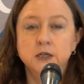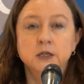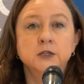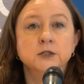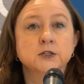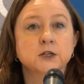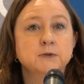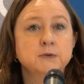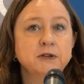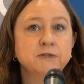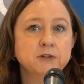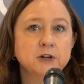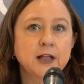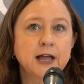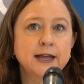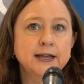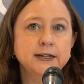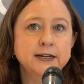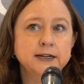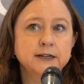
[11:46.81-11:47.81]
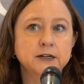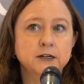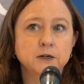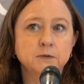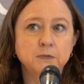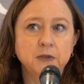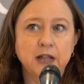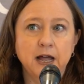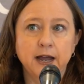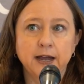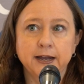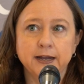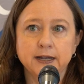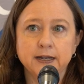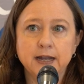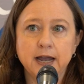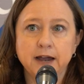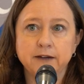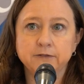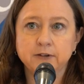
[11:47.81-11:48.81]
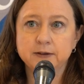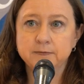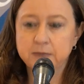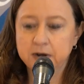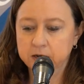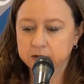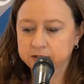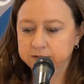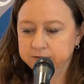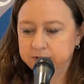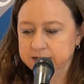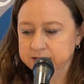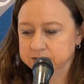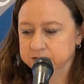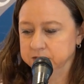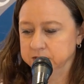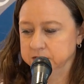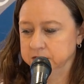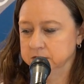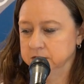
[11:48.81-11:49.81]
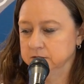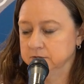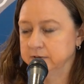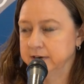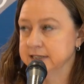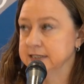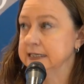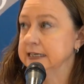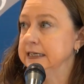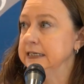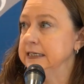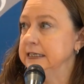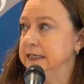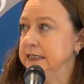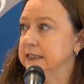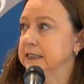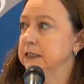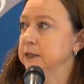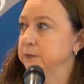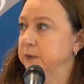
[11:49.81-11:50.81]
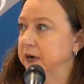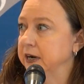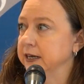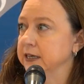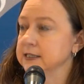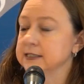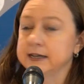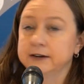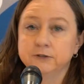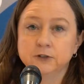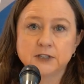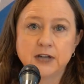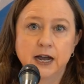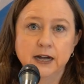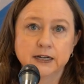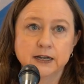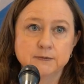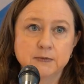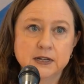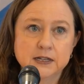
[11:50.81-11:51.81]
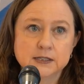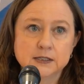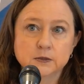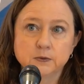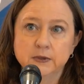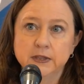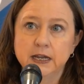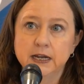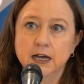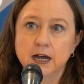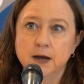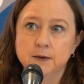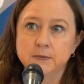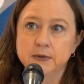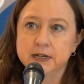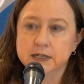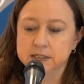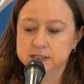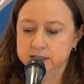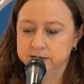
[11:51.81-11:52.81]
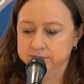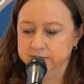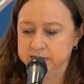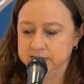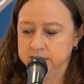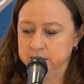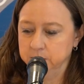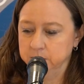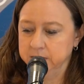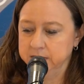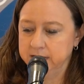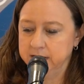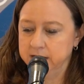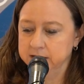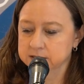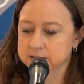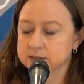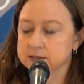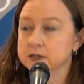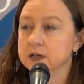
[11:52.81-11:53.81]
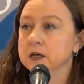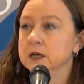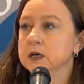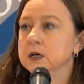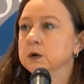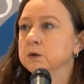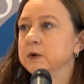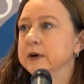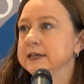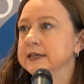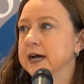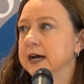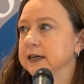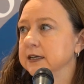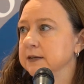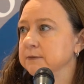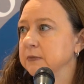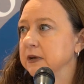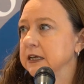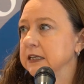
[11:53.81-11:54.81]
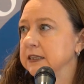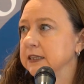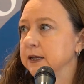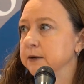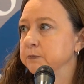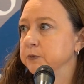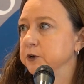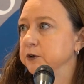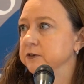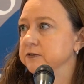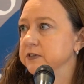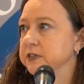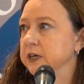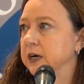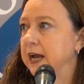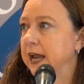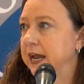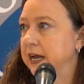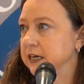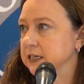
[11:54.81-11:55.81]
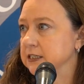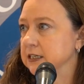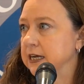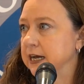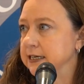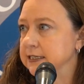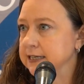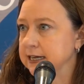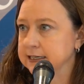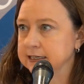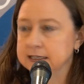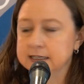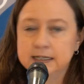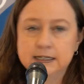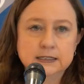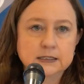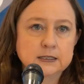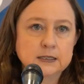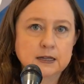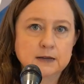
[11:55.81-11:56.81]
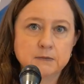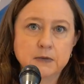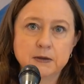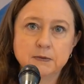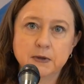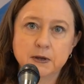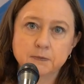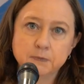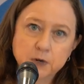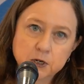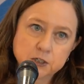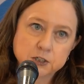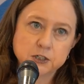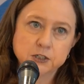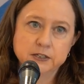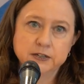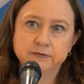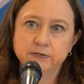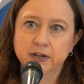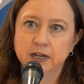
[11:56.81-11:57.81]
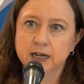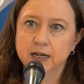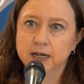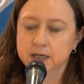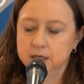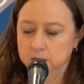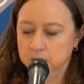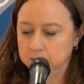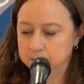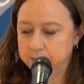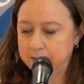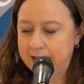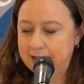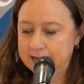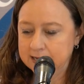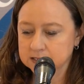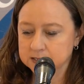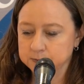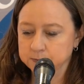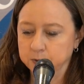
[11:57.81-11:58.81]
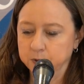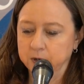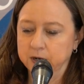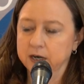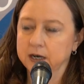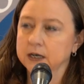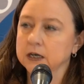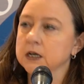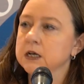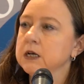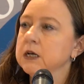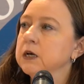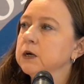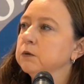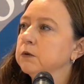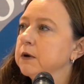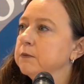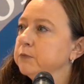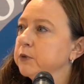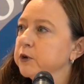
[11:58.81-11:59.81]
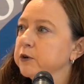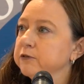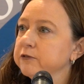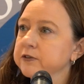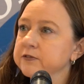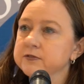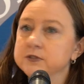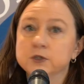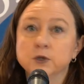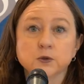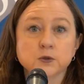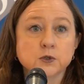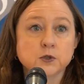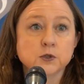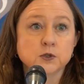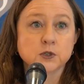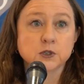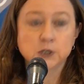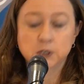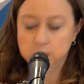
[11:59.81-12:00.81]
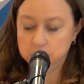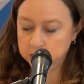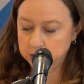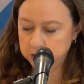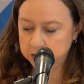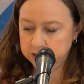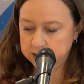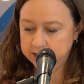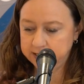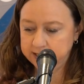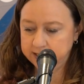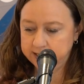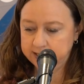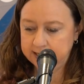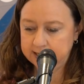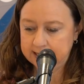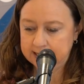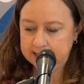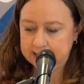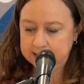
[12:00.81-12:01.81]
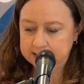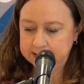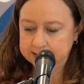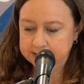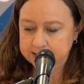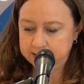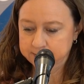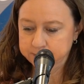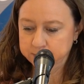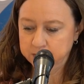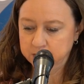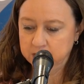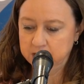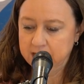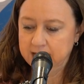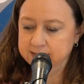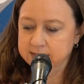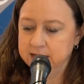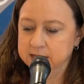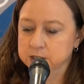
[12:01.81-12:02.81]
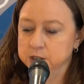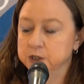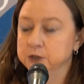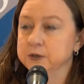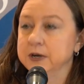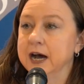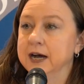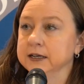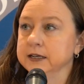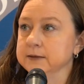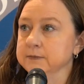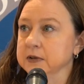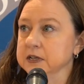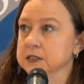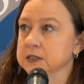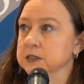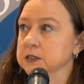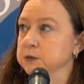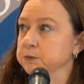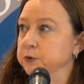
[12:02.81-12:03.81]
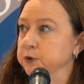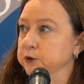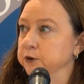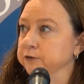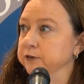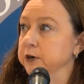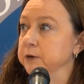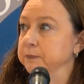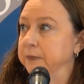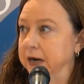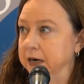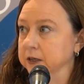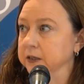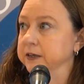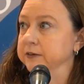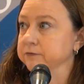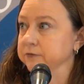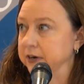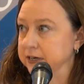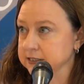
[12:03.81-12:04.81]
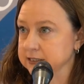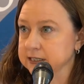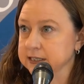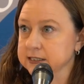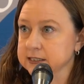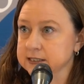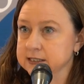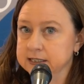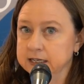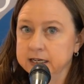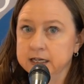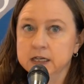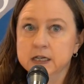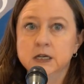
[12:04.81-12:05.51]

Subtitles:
So to be Real ID compliant, every Maryland resident needs to bring several documents when they come in to visit with us. One document that proves their age and identity, so that might be a birth certificate or a passport, one proof of social security number, and then 2 documents to prove your Maryland residency.